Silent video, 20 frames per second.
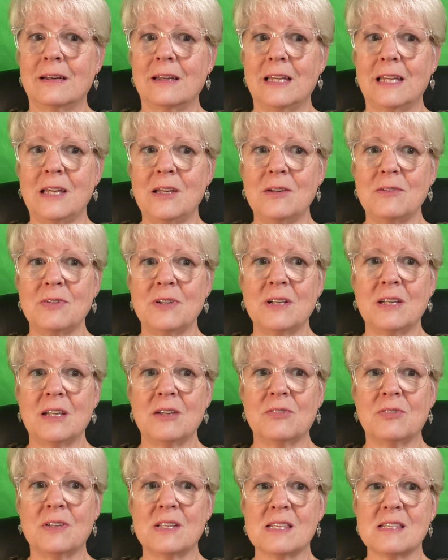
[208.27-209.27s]
Even
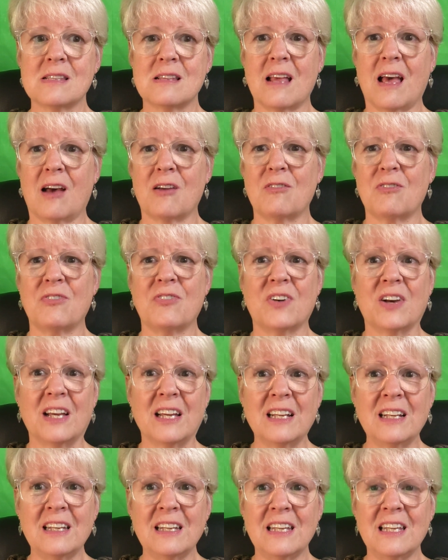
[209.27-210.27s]
if it's not
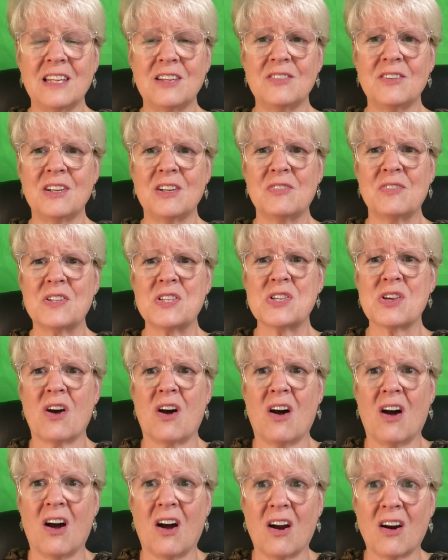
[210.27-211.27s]
fun, even if it's
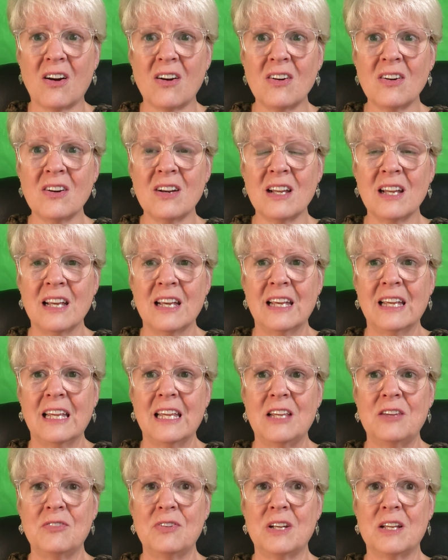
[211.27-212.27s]
hard,
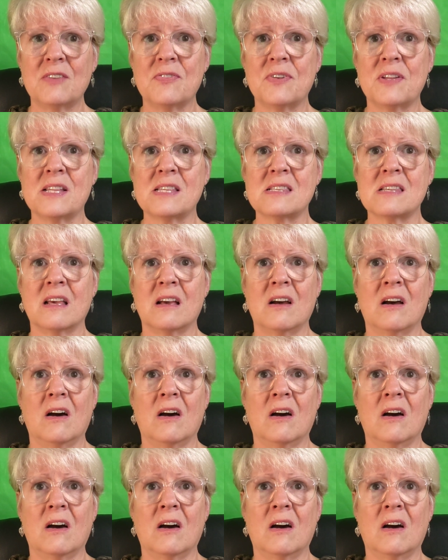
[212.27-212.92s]
even if it's,